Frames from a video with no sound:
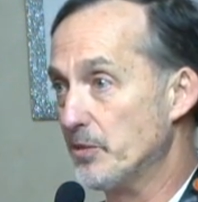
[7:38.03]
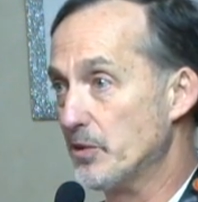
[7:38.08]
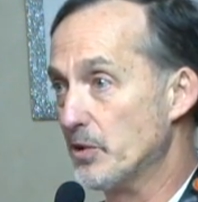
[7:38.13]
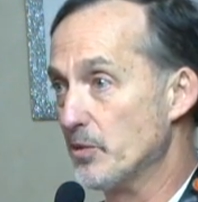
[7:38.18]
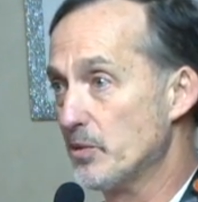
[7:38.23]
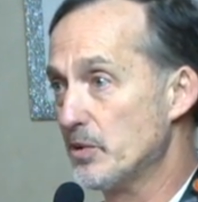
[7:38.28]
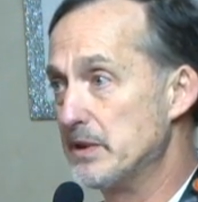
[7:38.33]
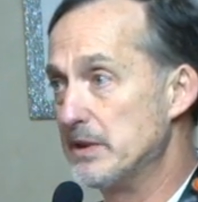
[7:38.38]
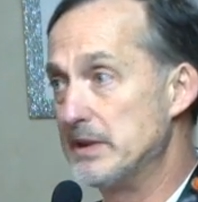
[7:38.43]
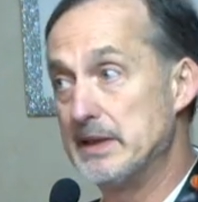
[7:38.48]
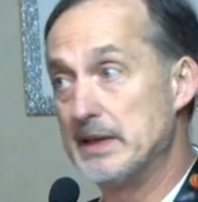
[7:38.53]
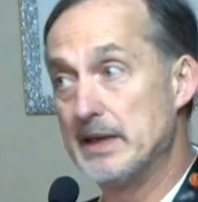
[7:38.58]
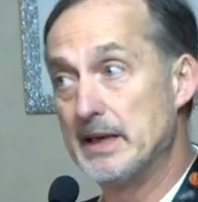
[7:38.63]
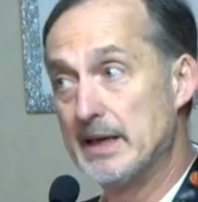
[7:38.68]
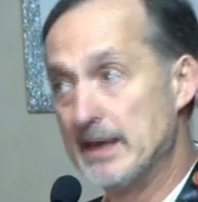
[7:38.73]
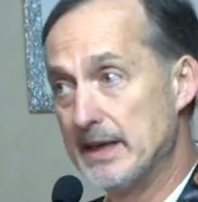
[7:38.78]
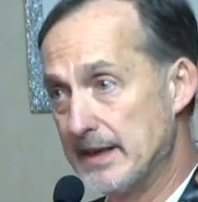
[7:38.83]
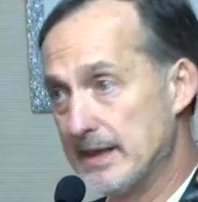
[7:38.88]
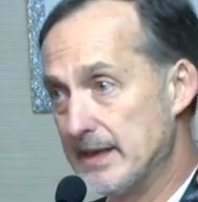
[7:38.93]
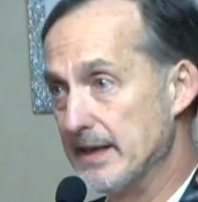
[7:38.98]
You really
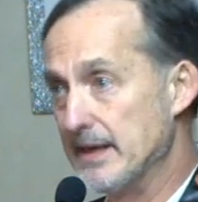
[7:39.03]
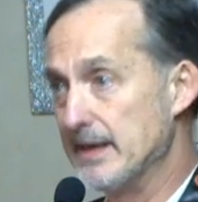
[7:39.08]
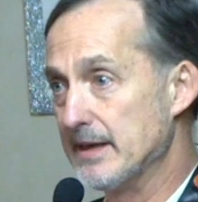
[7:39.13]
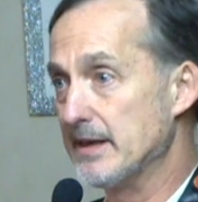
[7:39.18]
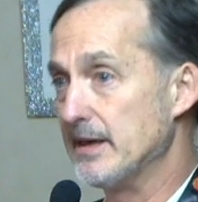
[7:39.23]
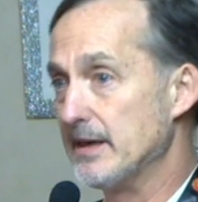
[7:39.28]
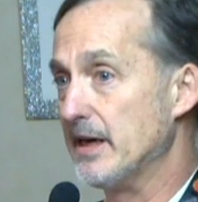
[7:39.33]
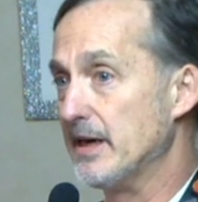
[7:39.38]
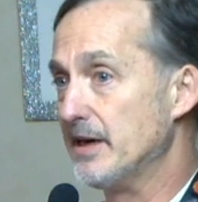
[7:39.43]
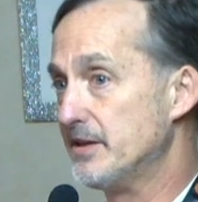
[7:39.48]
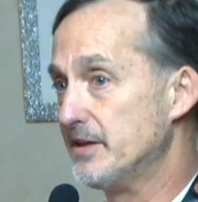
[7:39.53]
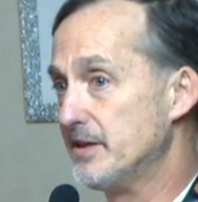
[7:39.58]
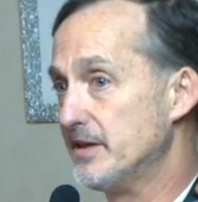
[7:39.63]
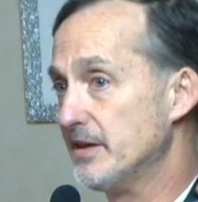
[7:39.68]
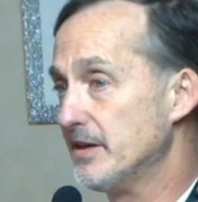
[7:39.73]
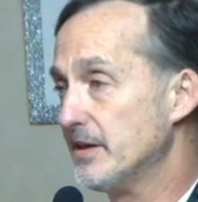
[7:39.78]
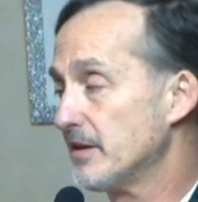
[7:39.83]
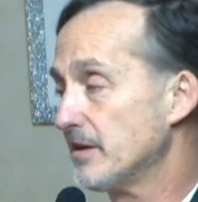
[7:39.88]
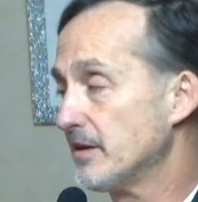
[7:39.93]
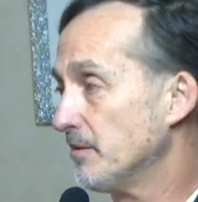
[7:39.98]
get an
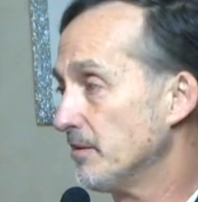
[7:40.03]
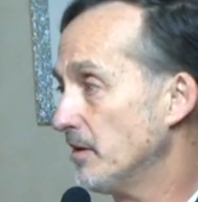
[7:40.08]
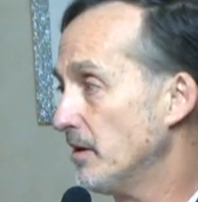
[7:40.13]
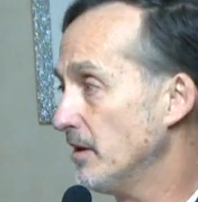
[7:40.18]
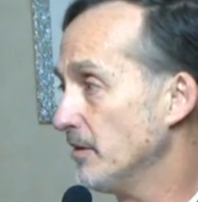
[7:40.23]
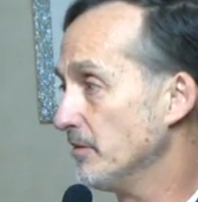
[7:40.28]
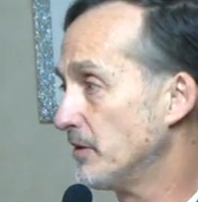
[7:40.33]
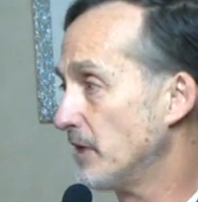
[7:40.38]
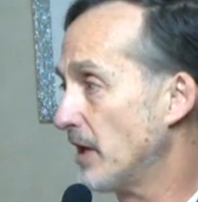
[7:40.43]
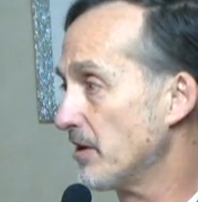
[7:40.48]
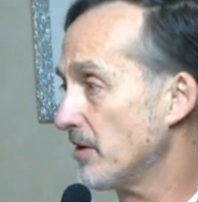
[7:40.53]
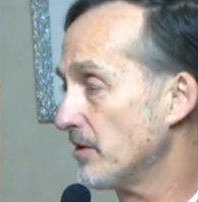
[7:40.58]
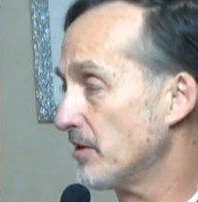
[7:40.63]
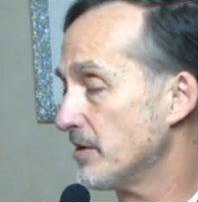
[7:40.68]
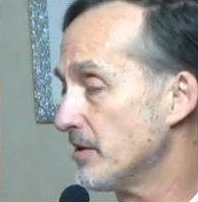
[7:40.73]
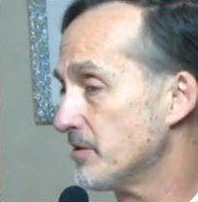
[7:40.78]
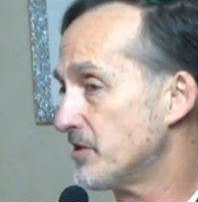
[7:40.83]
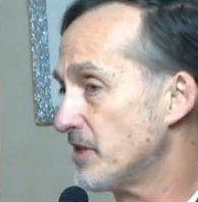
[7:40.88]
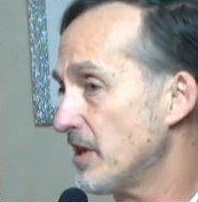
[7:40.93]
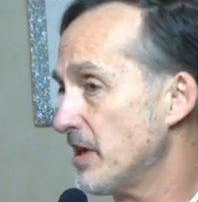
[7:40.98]
idea of not only
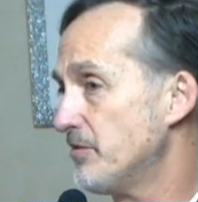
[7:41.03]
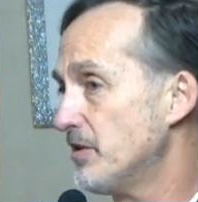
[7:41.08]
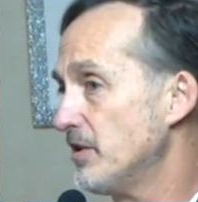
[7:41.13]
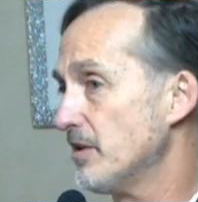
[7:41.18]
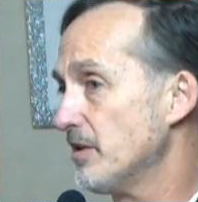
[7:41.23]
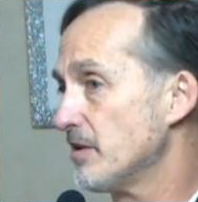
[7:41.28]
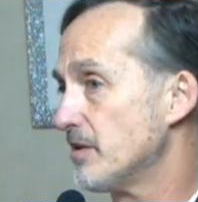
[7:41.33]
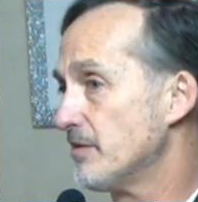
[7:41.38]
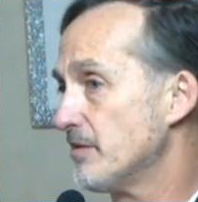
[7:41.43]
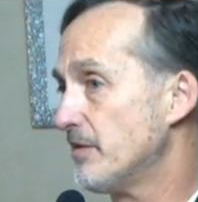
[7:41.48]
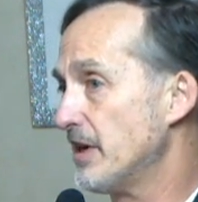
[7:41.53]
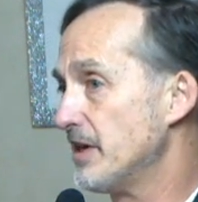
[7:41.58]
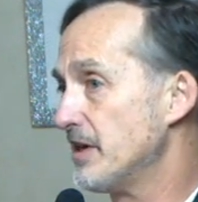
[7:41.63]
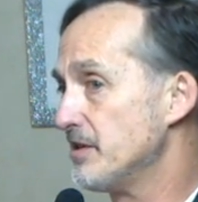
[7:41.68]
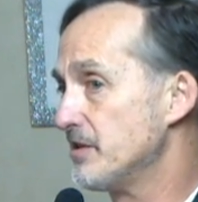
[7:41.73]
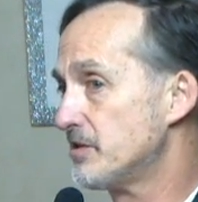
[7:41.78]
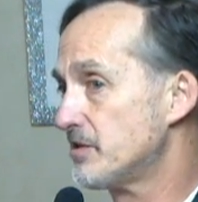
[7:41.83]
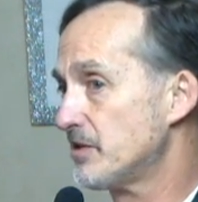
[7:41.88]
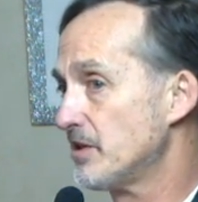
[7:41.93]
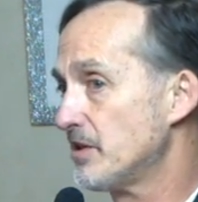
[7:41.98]
the safety of the
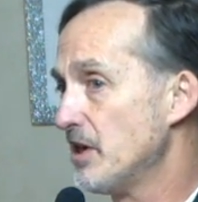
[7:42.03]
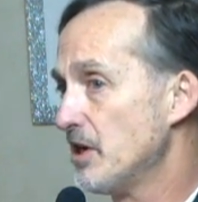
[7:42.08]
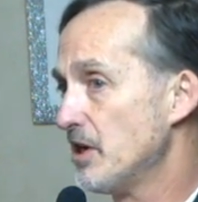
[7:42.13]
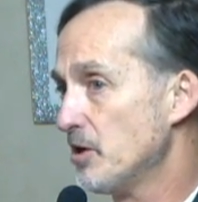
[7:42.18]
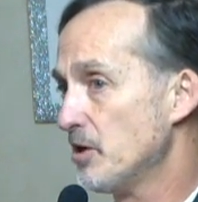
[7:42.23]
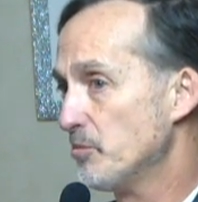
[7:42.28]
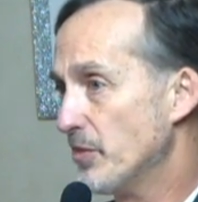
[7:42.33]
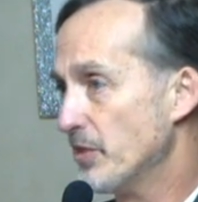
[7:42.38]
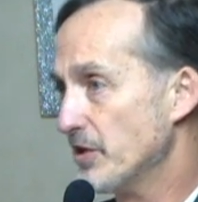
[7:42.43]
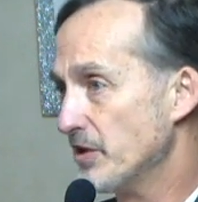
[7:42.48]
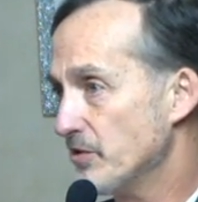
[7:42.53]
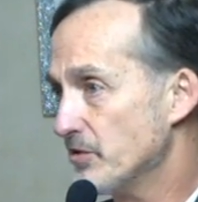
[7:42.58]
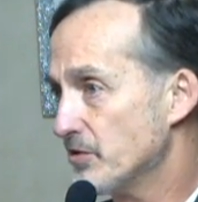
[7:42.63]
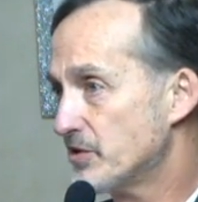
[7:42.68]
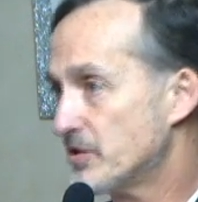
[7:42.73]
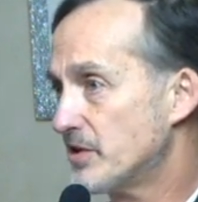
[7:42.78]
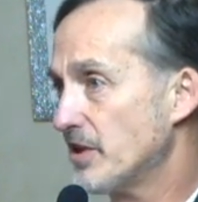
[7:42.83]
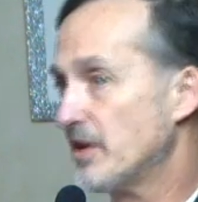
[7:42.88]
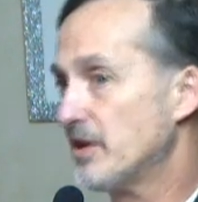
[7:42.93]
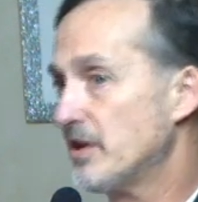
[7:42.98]
device, but you
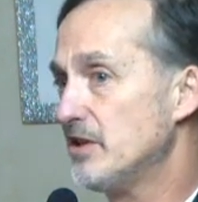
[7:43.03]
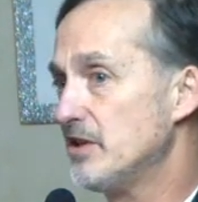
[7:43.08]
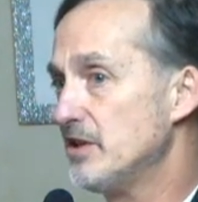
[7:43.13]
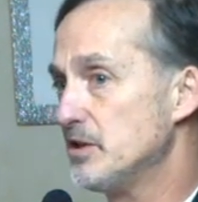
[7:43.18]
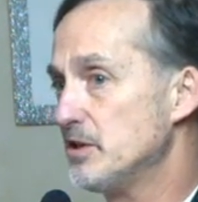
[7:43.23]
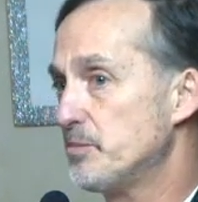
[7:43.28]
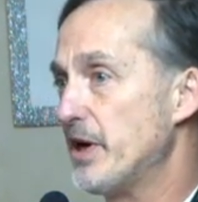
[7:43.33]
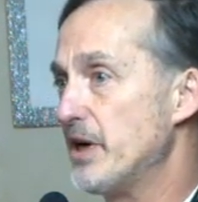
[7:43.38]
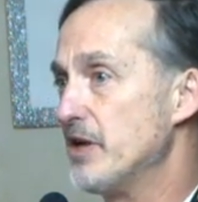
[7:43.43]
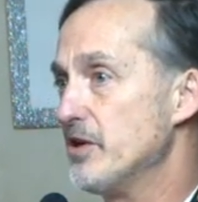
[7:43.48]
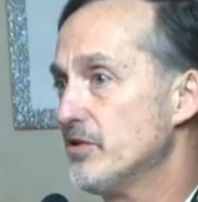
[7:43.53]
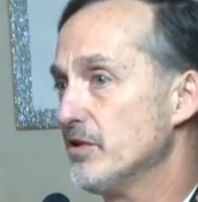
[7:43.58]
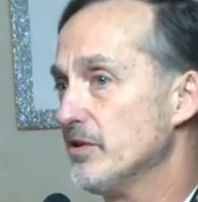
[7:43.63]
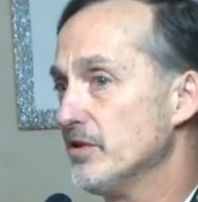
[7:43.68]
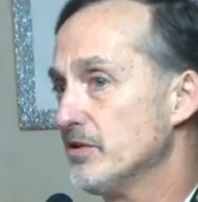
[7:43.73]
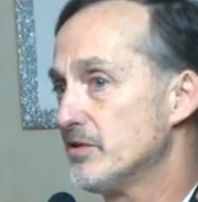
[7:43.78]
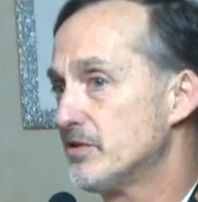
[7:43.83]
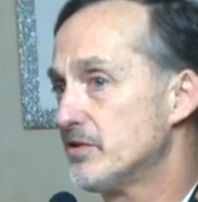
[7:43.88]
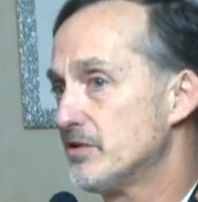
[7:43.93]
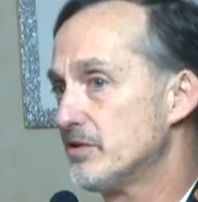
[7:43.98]
study these
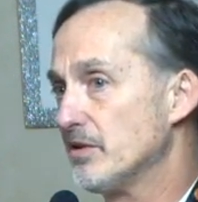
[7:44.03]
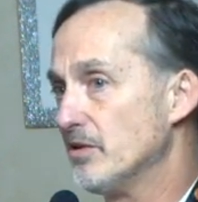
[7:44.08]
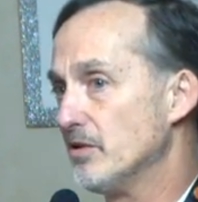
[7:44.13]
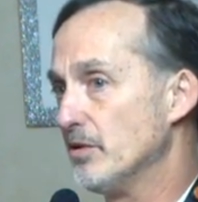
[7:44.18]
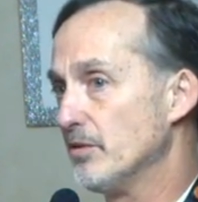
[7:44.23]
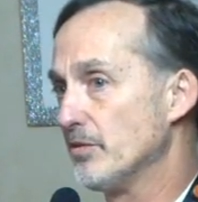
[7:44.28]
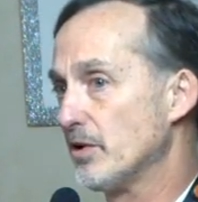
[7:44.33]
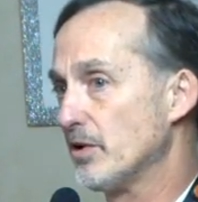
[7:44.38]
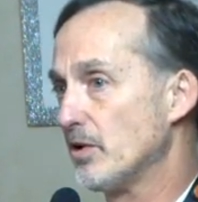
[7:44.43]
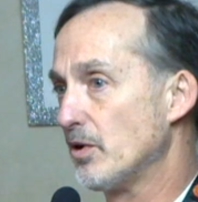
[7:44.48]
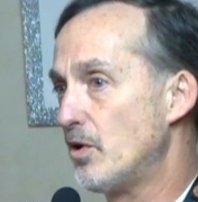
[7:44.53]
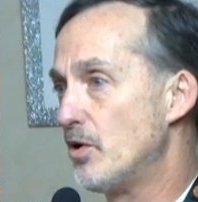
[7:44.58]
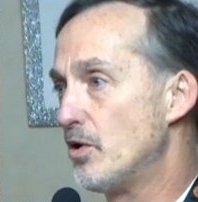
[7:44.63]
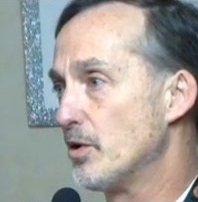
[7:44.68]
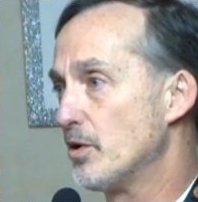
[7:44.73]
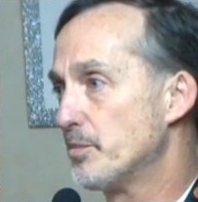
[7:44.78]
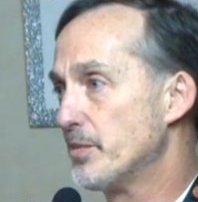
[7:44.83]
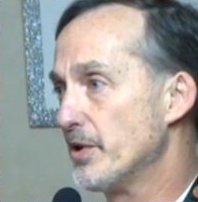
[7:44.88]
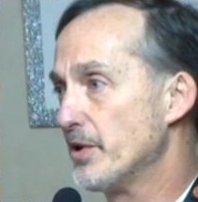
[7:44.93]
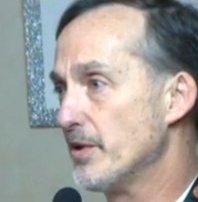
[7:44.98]
patients over a
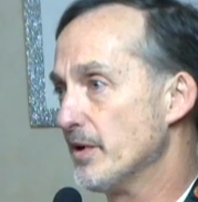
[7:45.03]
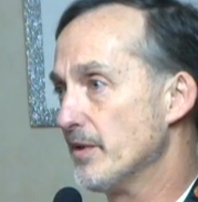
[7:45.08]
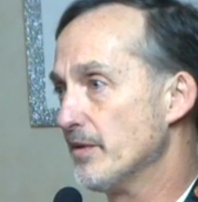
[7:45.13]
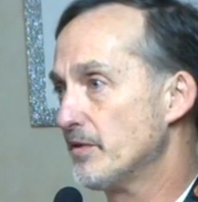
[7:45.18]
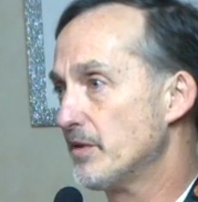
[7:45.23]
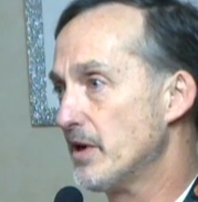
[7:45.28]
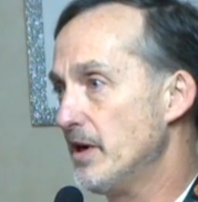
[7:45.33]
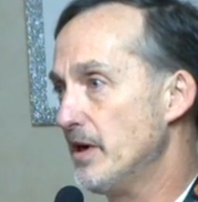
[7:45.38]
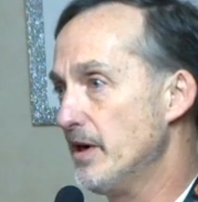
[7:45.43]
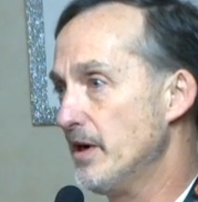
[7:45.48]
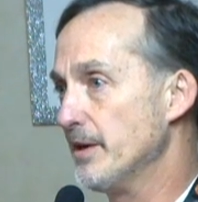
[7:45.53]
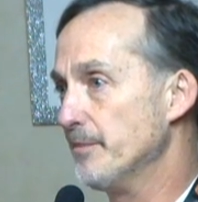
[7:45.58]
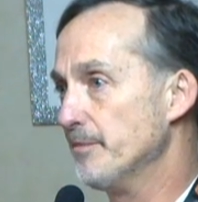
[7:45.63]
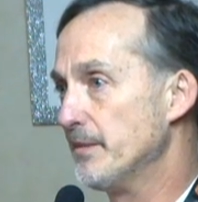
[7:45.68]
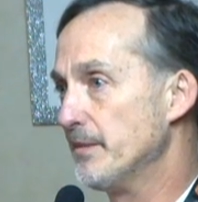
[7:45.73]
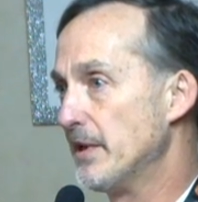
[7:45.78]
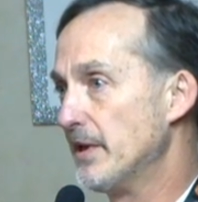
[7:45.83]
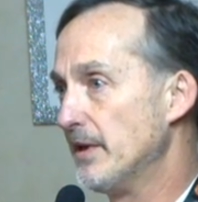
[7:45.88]
long period of time.